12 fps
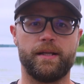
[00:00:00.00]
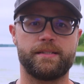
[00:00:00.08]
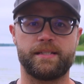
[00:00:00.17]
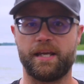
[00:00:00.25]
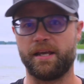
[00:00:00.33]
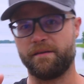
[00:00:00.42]

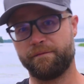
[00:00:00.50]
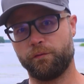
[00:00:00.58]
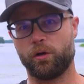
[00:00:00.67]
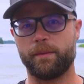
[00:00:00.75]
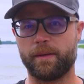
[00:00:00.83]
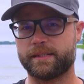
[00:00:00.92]
let's say,
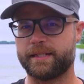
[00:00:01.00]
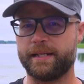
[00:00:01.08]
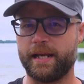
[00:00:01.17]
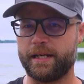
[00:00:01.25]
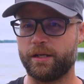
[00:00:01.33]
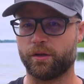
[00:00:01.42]
40 bucks
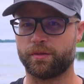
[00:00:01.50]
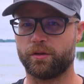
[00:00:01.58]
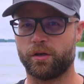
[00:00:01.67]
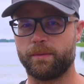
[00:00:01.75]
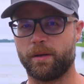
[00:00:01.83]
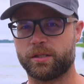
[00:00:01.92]
Canadian or
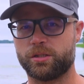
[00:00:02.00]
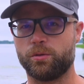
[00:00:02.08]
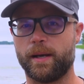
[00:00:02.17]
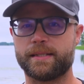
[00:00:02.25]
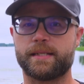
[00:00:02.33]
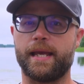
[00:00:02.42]
30 bucks
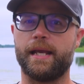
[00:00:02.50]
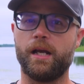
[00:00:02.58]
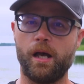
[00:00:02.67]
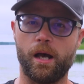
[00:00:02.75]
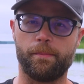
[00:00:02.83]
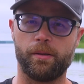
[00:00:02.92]
US a
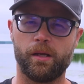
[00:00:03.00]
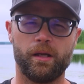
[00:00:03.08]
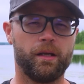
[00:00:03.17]
cup,